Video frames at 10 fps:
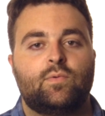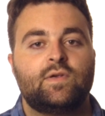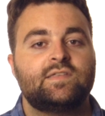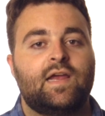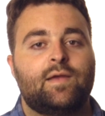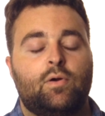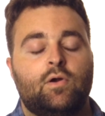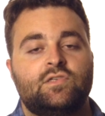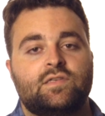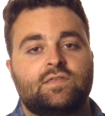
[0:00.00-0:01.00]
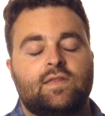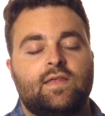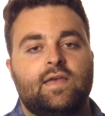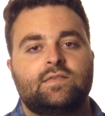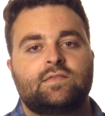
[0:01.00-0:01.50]
reason I purchased
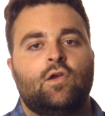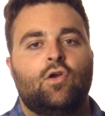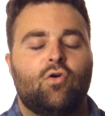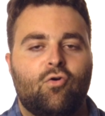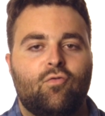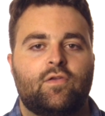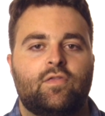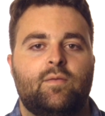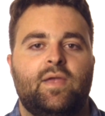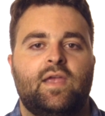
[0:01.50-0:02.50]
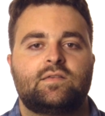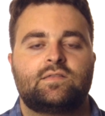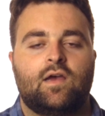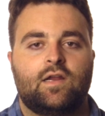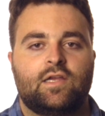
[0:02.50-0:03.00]
this over the
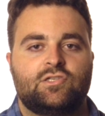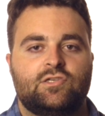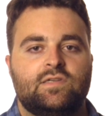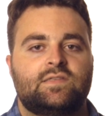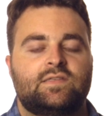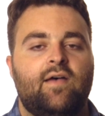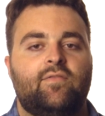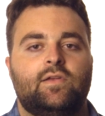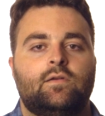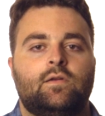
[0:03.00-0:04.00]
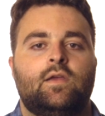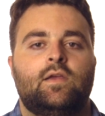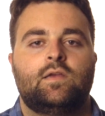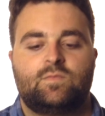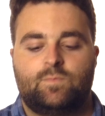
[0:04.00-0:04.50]
Panasonic G7
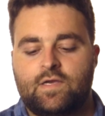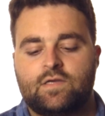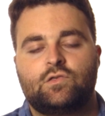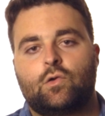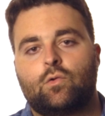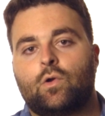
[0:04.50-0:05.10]
is because you can